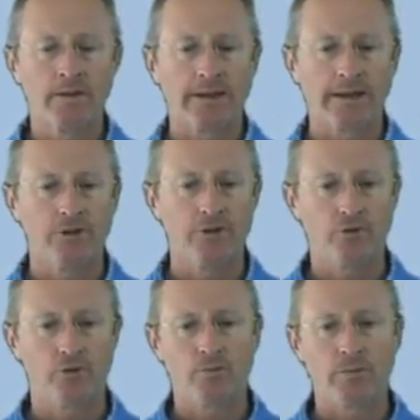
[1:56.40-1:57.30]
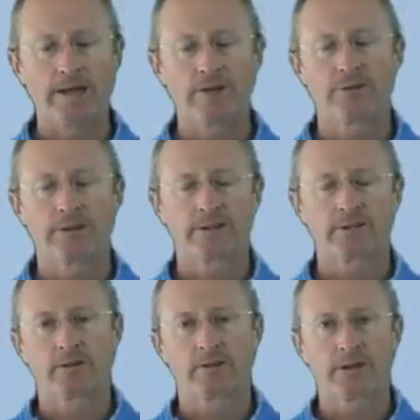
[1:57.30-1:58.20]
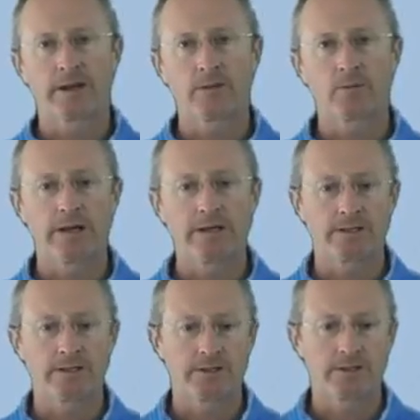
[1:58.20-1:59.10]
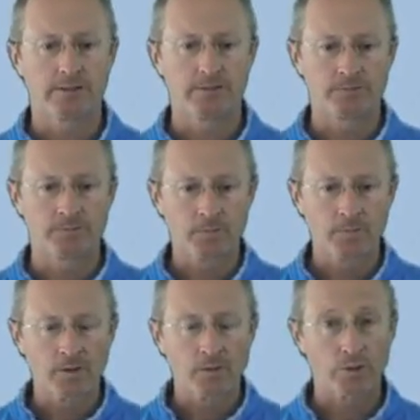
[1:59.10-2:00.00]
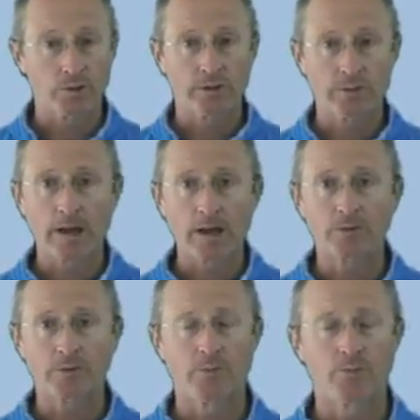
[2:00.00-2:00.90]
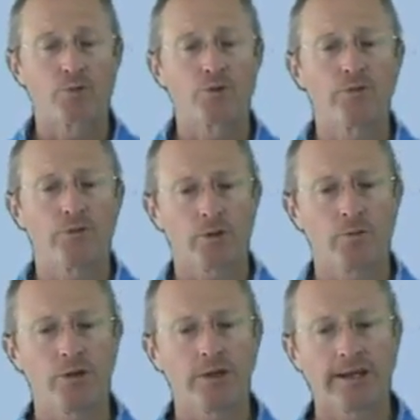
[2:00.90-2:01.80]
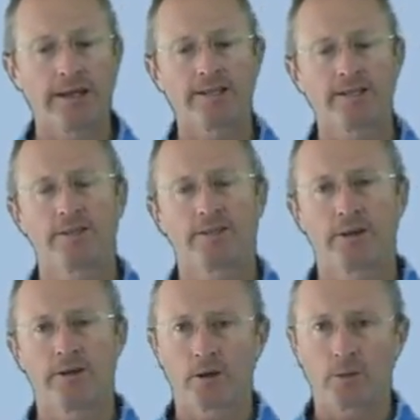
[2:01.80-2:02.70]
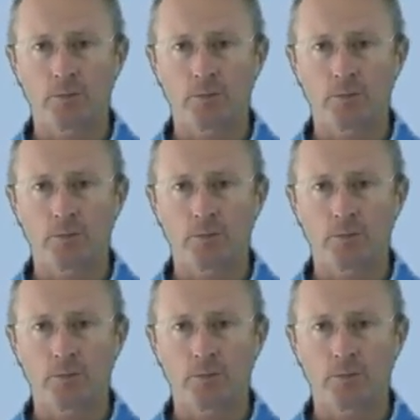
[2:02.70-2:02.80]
that neural matrix gateway system, which will help to improve the communication that's going on